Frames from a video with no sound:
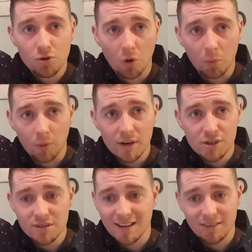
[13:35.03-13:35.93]

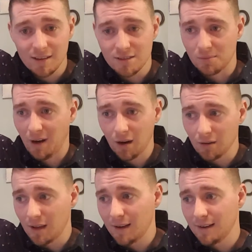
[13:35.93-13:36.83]
corporations, I think some
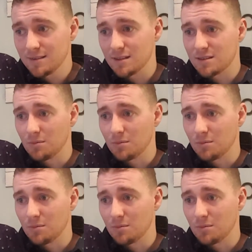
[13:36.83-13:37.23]
airlines and